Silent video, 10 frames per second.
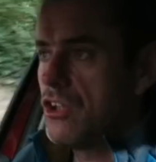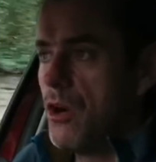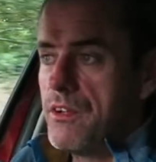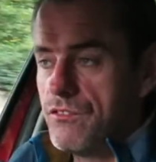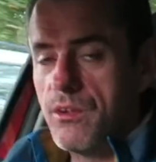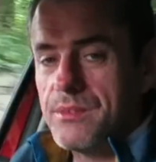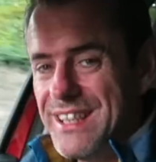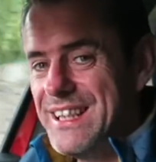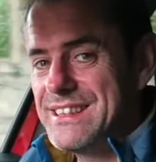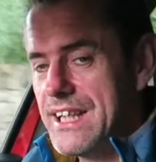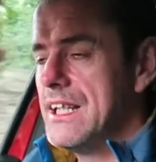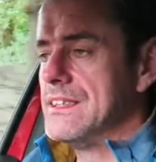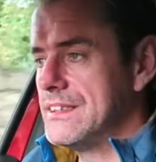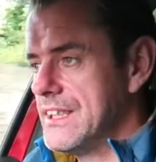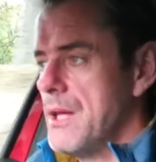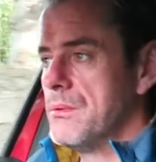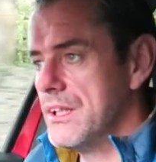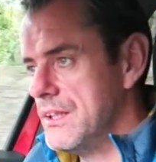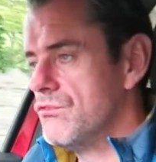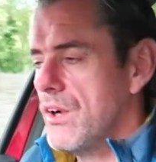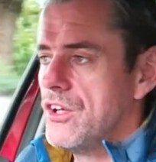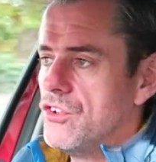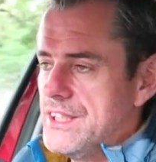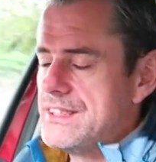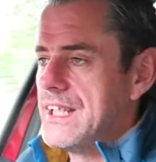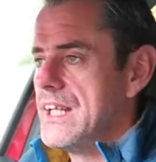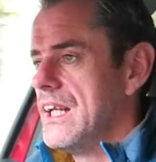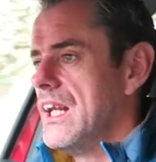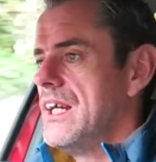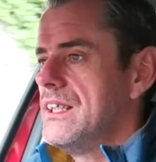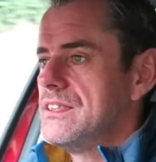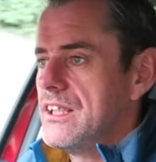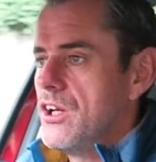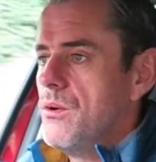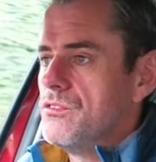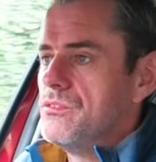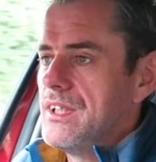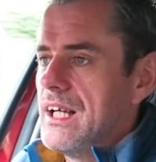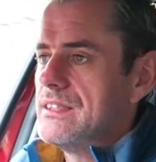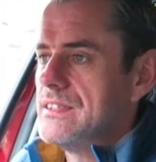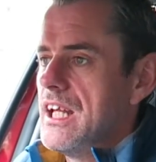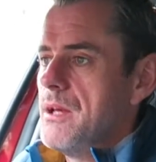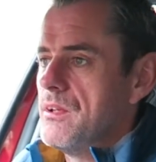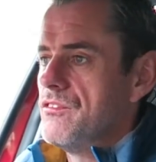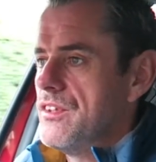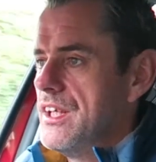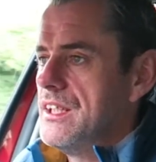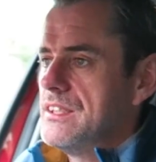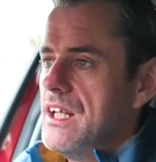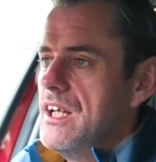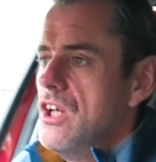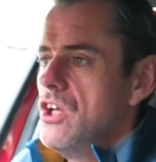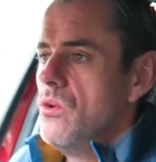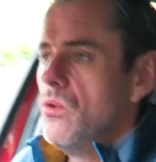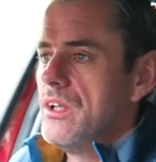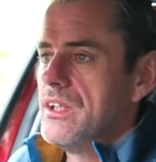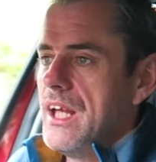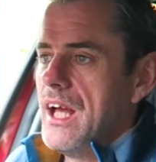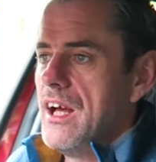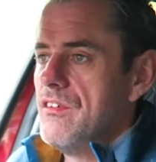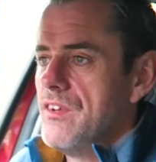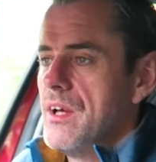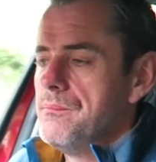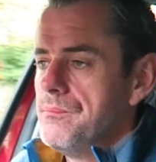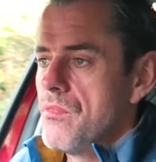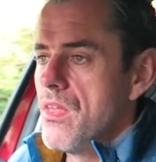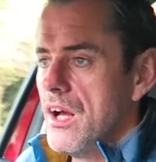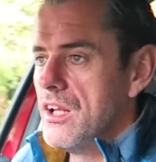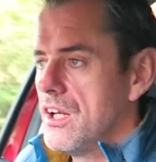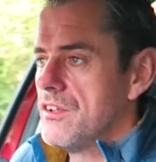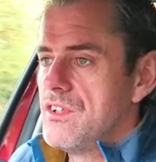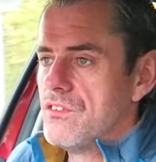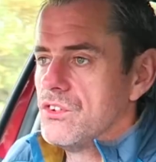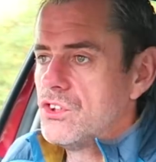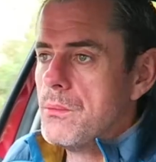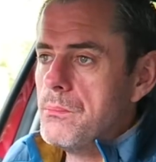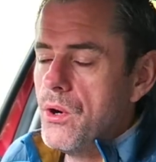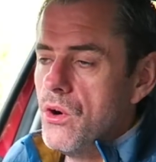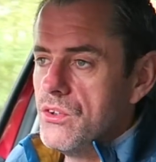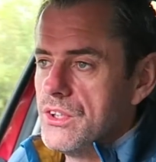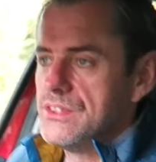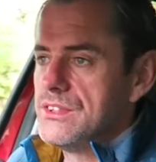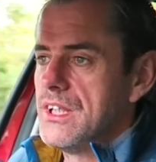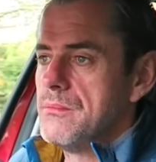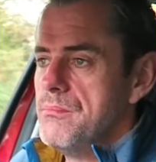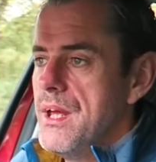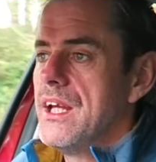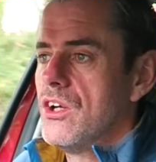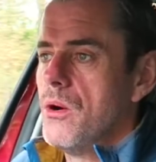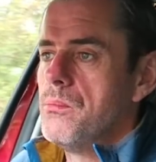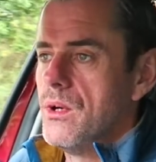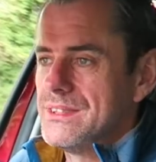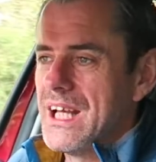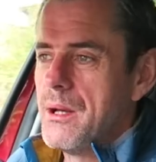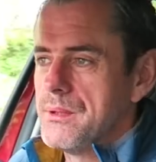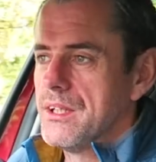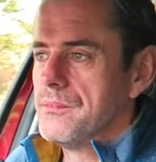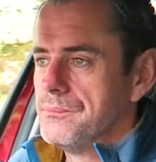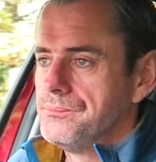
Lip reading: coming from the Nissan stable, the Renault-Nissan alliance. They come from that stable of things where they have a lot of different components that make up what's happening